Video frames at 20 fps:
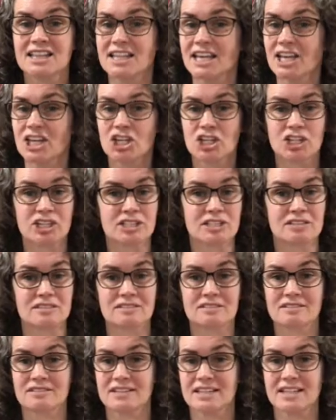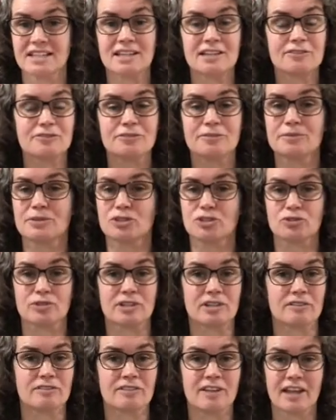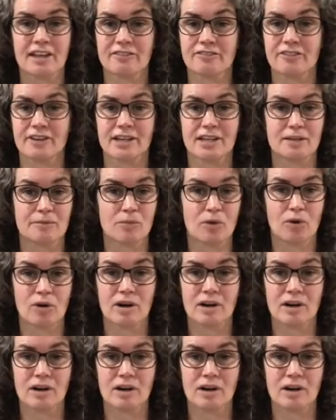they couldn't eat from the tree of life anymore.